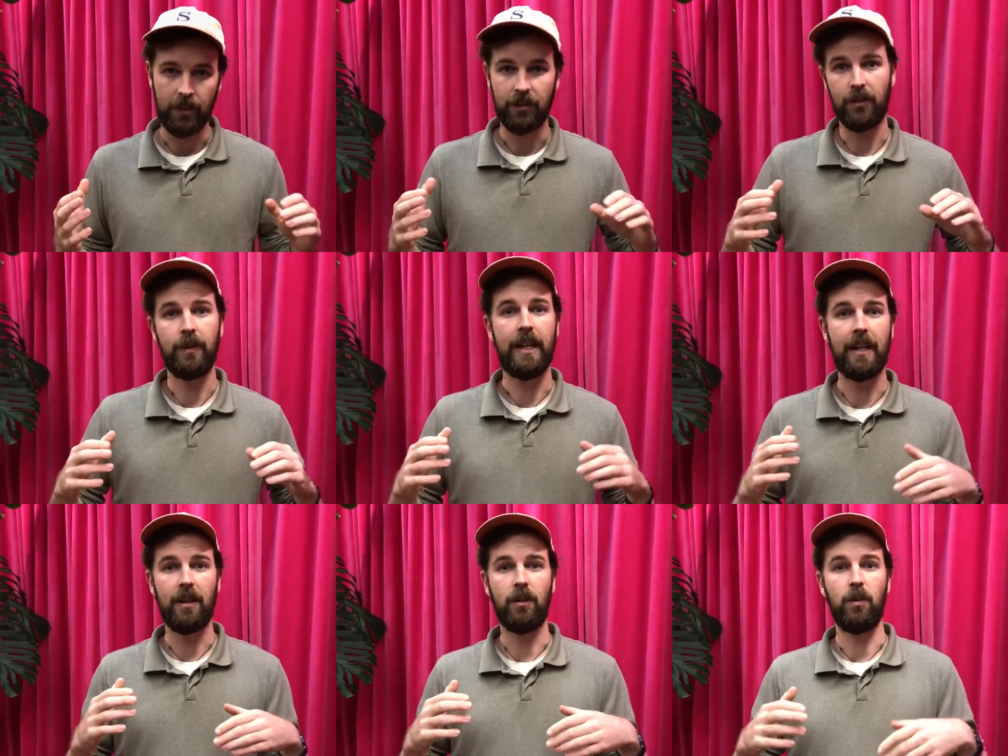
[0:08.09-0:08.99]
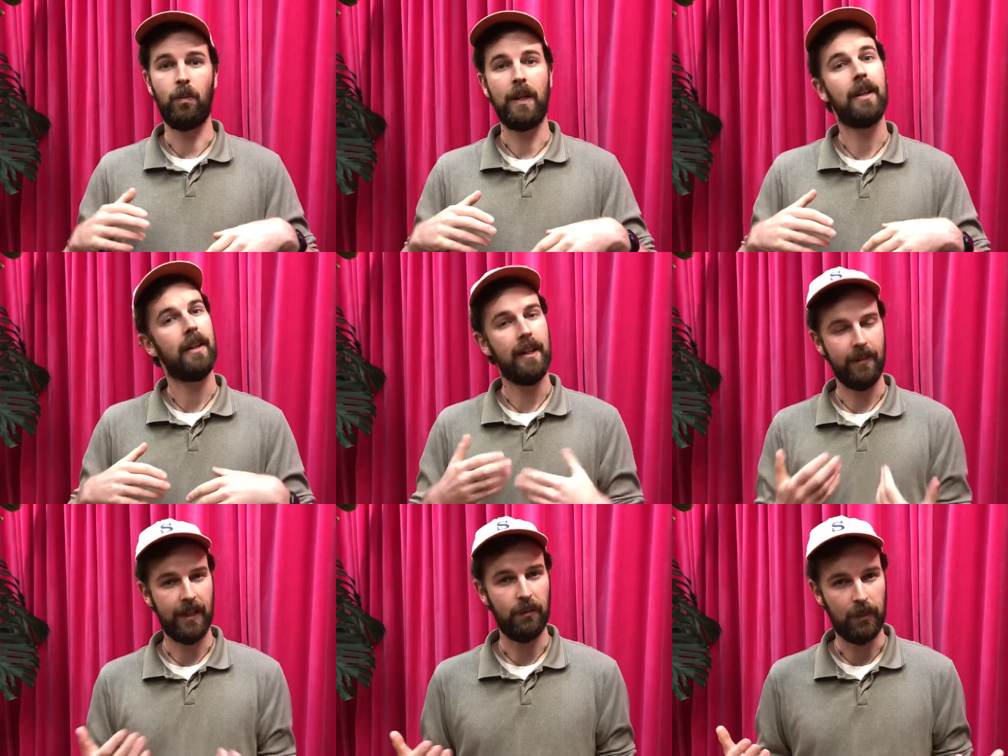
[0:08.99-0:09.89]
So now we can
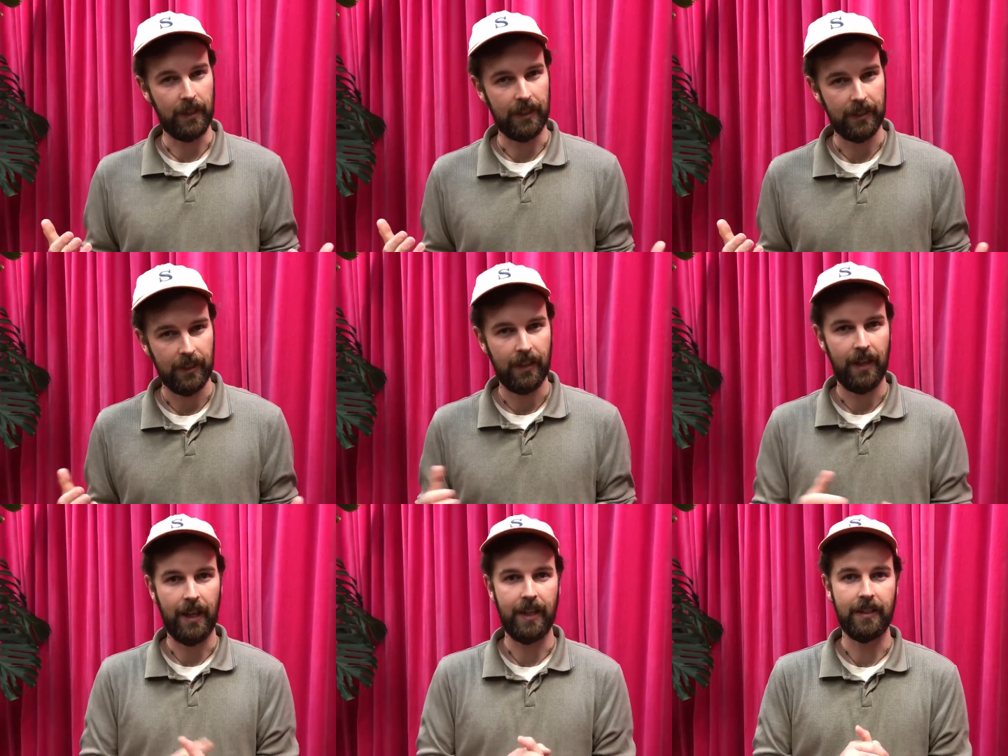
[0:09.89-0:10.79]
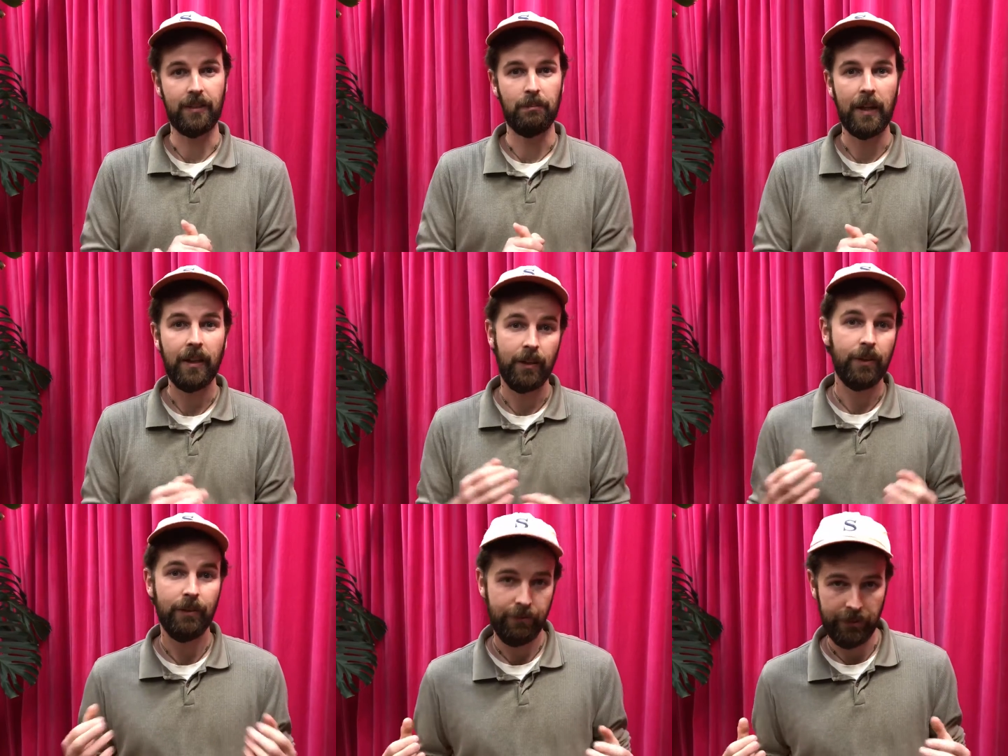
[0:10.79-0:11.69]
get that money and make
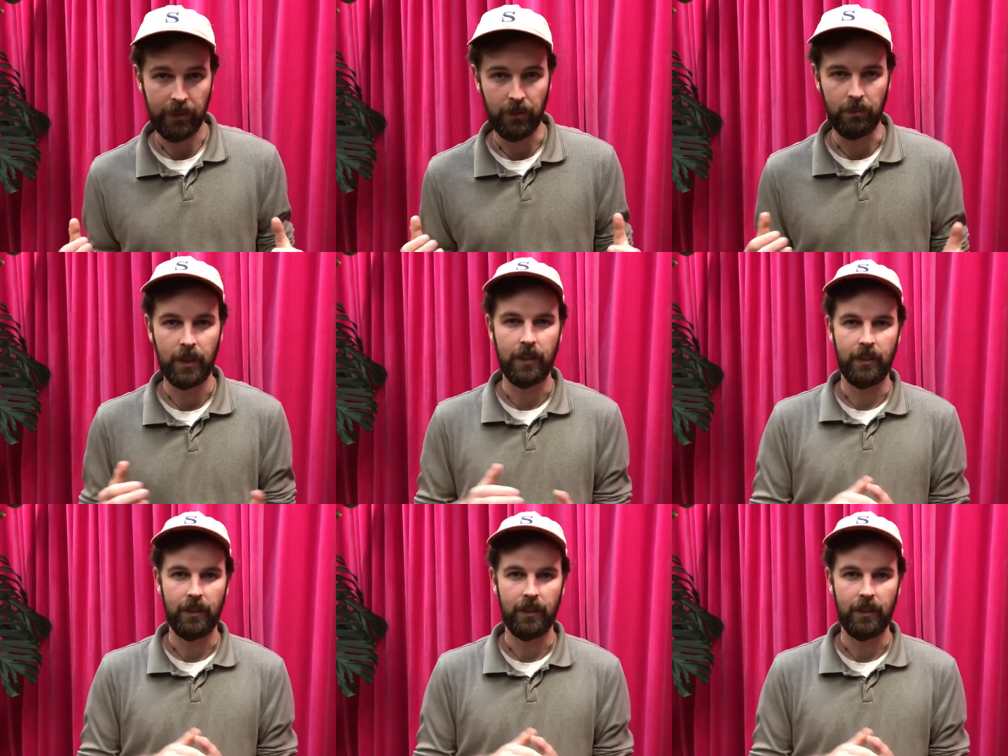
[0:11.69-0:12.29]
the film,